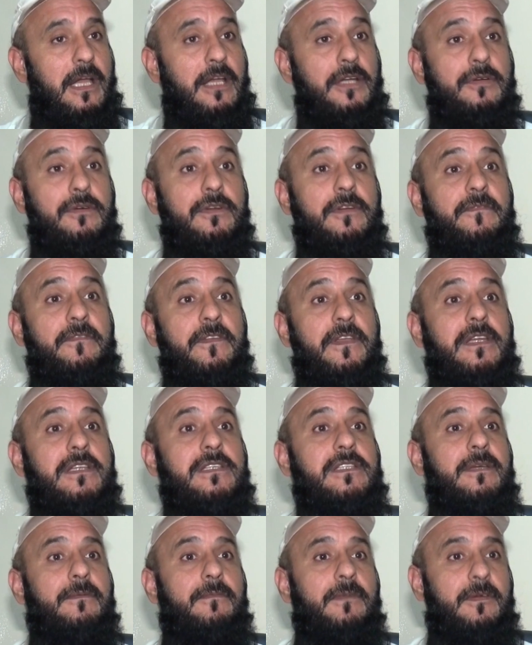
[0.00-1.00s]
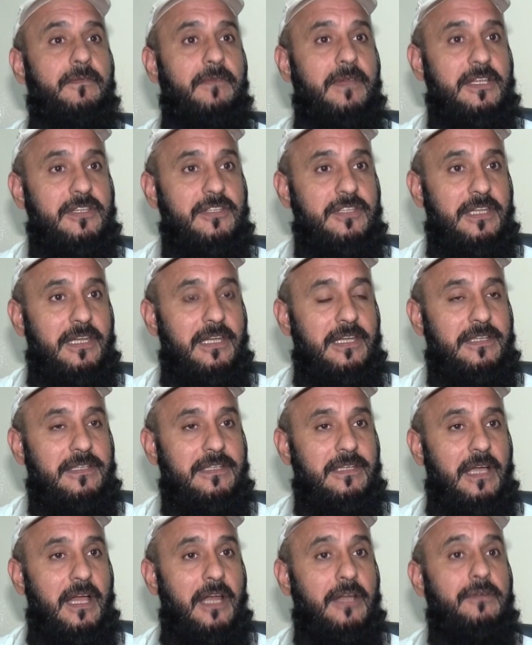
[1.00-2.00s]
I don't fear someone will steal
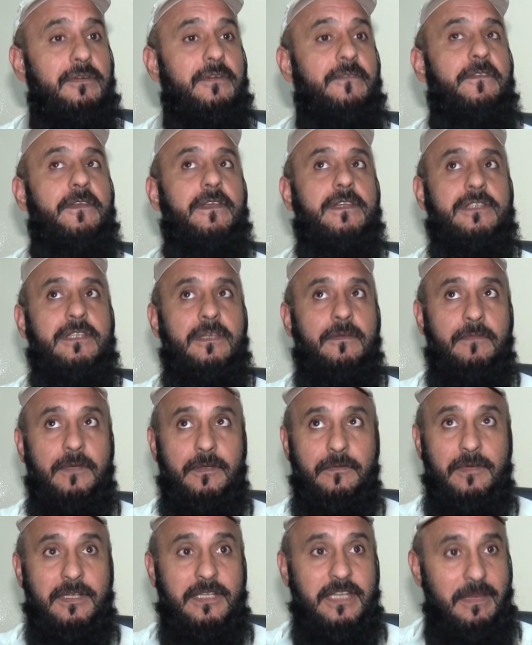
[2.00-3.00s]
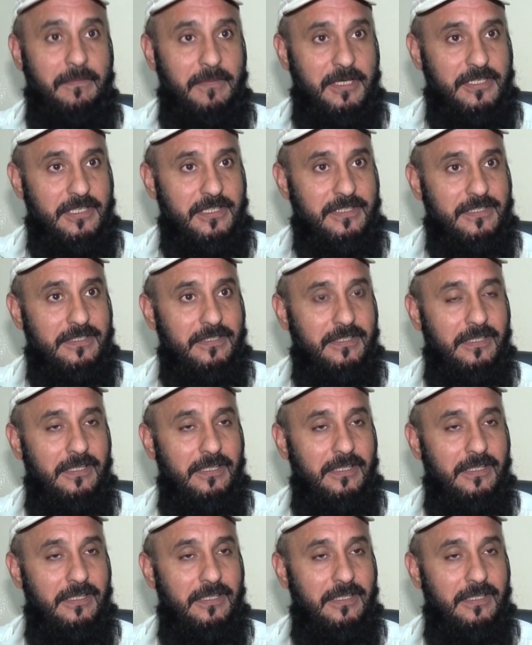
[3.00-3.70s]
it. I don't fear someone will damage it.